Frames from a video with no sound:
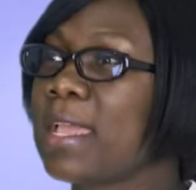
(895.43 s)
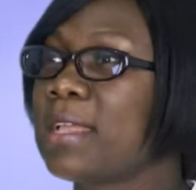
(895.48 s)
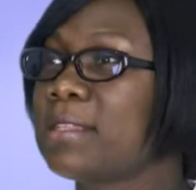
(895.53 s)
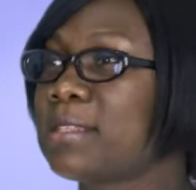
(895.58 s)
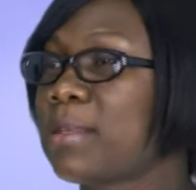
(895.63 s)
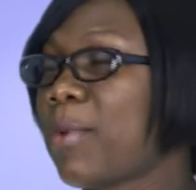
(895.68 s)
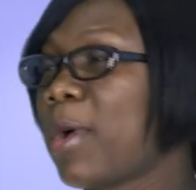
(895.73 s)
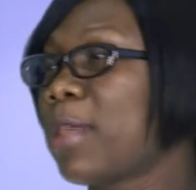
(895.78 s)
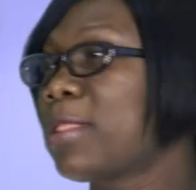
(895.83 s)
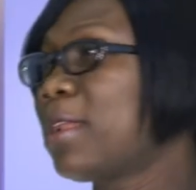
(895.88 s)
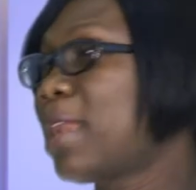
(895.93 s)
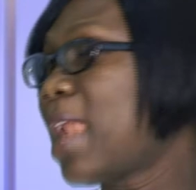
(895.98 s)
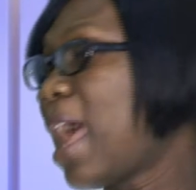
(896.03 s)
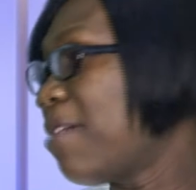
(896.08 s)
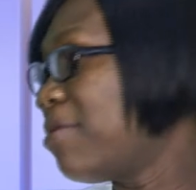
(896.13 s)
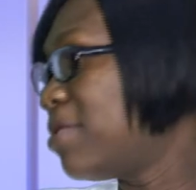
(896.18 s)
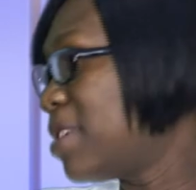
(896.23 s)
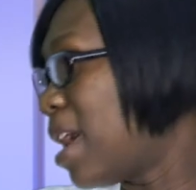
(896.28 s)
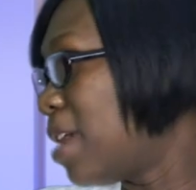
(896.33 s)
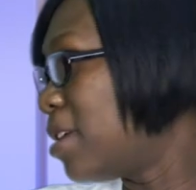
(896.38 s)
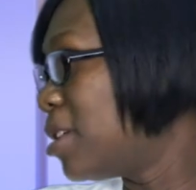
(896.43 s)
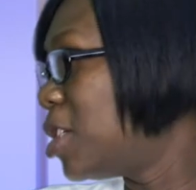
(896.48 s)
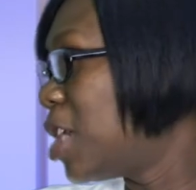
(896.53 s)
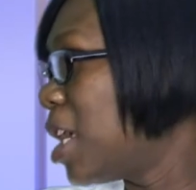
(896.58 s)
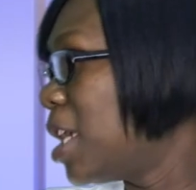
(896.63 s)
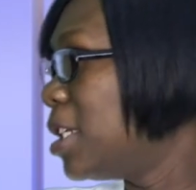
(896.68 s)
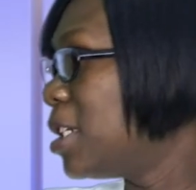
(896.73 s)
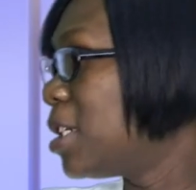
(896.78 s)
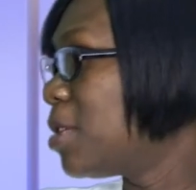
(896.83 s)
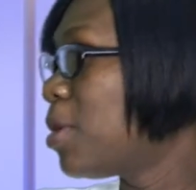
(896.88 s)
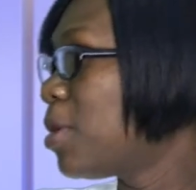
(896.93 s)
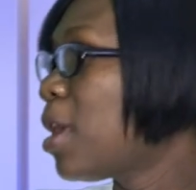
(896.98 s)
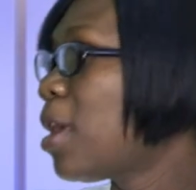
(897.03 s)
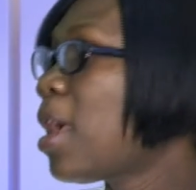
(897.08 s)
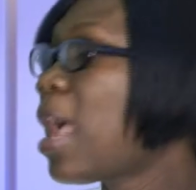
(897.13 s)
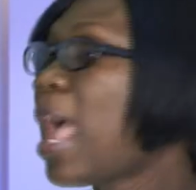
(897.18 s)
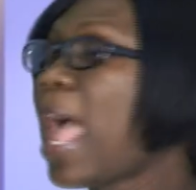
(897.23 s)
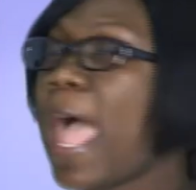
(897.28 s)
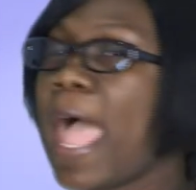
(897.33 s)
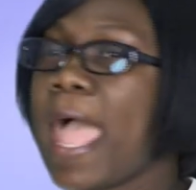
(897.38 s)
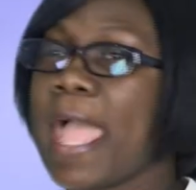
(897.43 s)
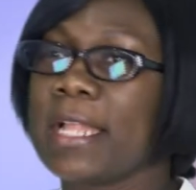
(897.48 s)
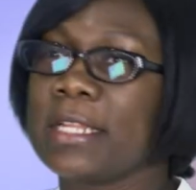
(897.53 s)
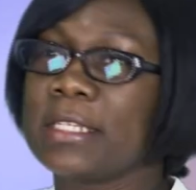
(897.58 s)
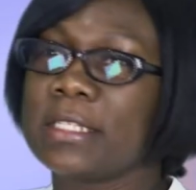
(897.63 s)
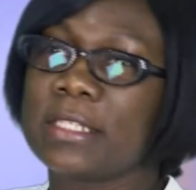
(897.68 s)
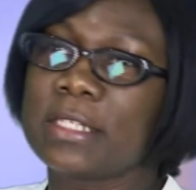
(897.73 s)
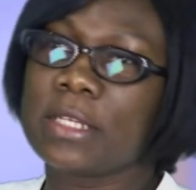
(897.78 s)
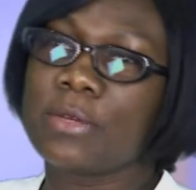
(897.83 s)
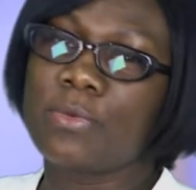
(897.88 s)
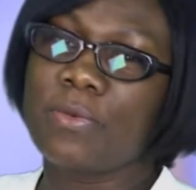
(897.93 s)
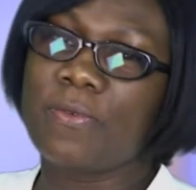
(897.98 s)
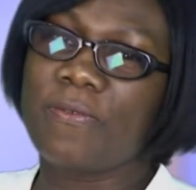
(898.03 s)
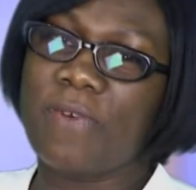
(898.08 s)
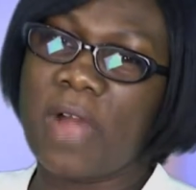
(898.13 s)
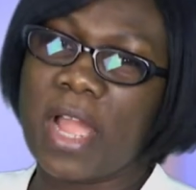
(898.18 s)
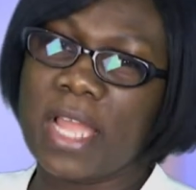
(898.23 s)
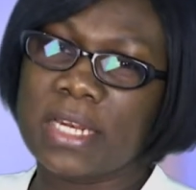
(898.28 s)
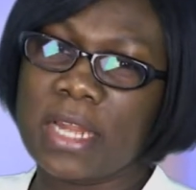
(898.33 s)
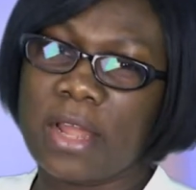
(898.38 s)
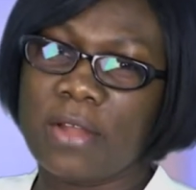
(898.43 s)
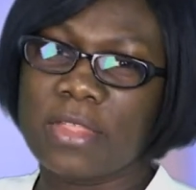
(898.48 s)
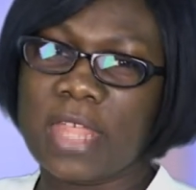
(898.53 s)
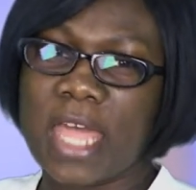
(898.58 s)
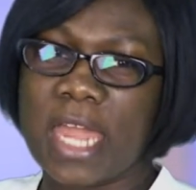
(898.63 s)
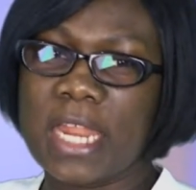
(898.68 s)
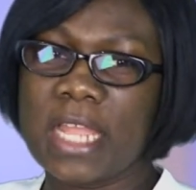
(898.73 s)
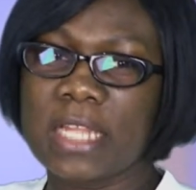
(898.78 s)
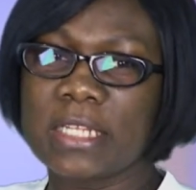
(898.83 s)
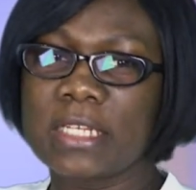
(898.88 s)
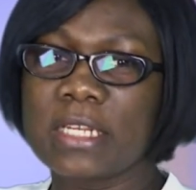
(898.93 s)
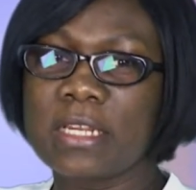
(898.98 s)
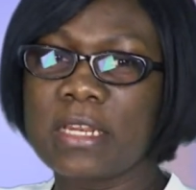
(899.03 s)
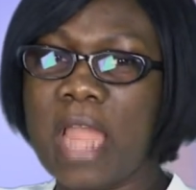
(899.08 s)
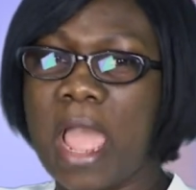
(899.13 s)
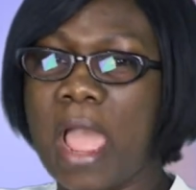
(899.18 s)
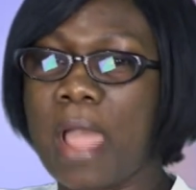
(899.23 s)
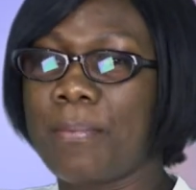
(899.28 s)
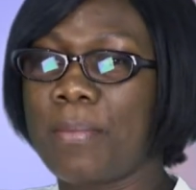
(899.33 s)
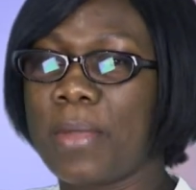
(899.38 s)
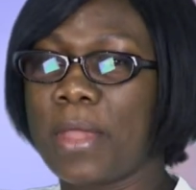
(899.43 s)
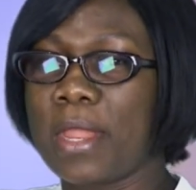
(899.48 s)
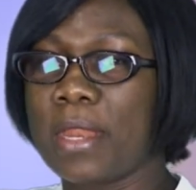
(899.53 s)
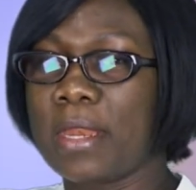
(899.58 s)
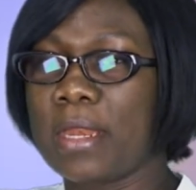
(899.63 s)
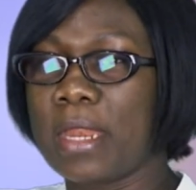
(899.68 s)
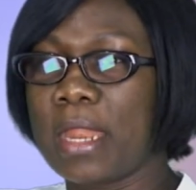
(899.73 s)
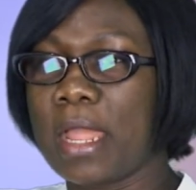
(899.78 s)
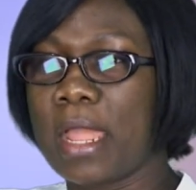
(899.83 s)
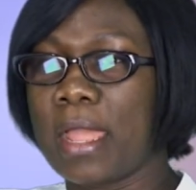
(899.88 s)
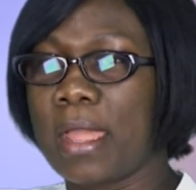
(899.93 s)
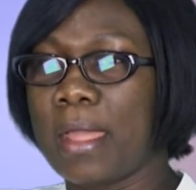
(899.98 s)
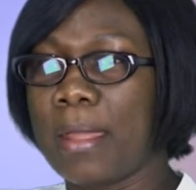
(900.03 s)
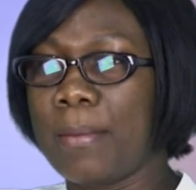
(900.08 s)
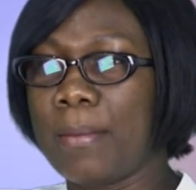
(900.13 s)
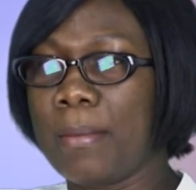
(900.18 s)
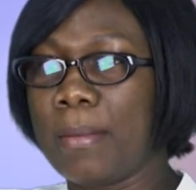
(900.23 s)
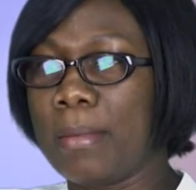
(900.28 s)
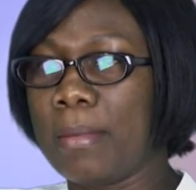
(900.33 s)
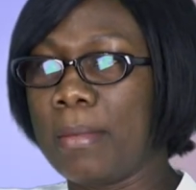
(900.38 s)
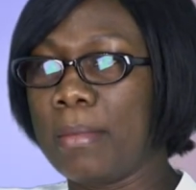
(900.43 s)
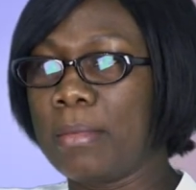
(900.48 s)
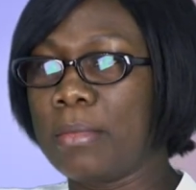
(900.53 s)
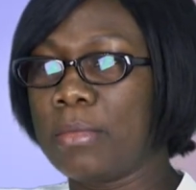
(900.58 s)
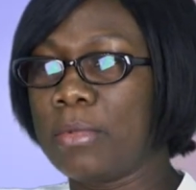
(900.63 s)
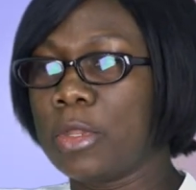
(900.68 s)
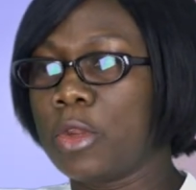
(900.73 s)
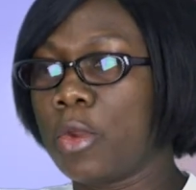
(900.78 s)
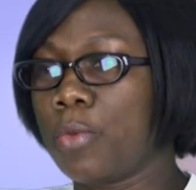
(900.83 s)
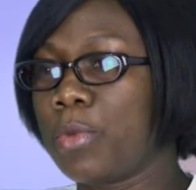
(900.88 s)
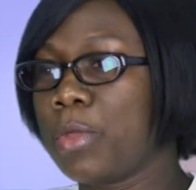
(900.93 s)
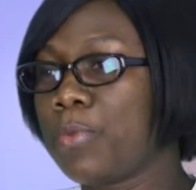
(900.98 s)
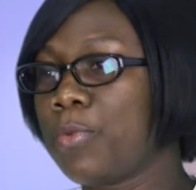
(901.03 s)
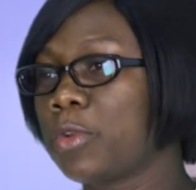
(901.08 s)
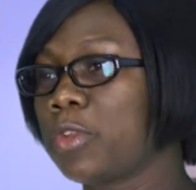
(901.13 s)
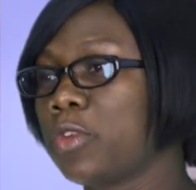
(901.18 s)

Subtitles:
it's about the lifestyle changing. And we find out that it didn't happen, you know, people